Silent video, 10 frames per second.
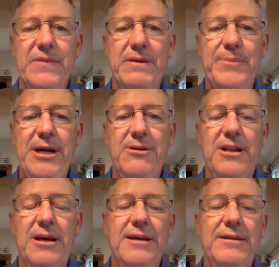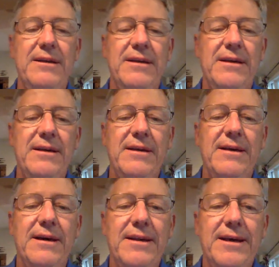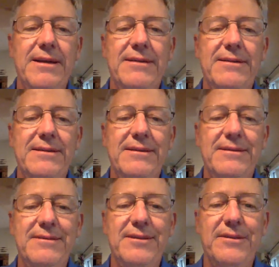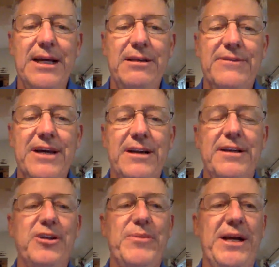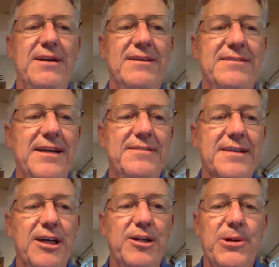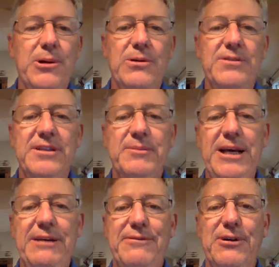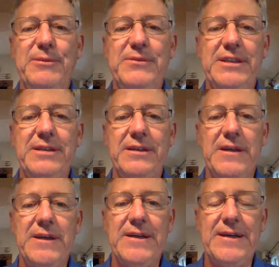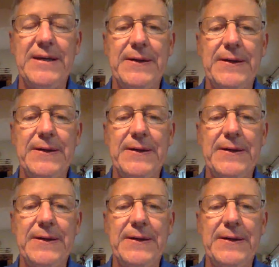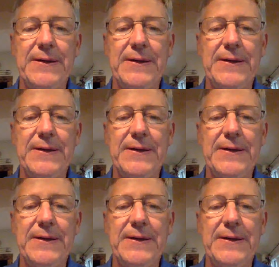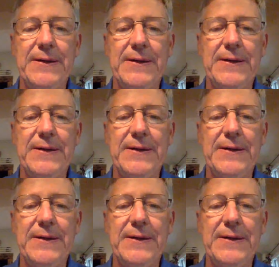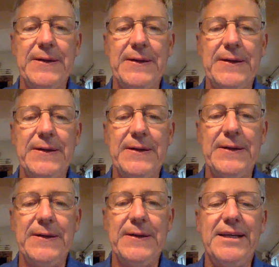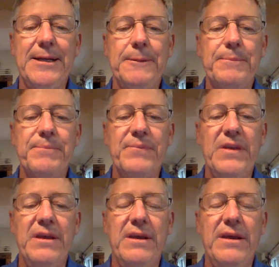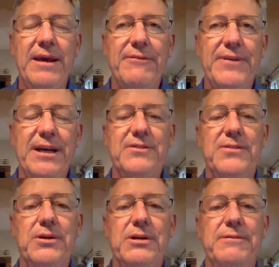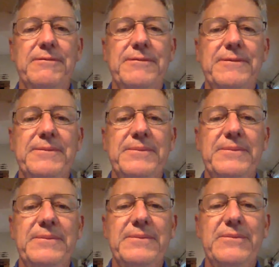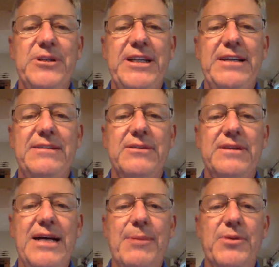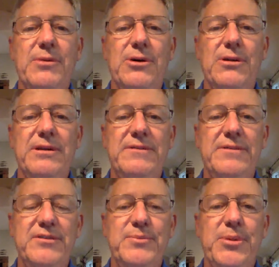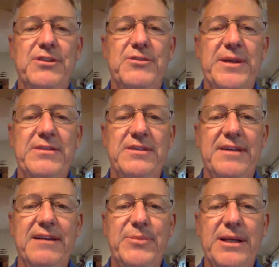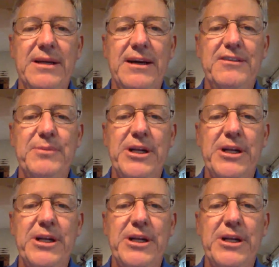power line, And then, so now you've got another pair that's nesting on poles and platforms. And so we've created so many of these nests that we really have now sort of, we need to adopt the role, as Paul Spitzer said, of being osprey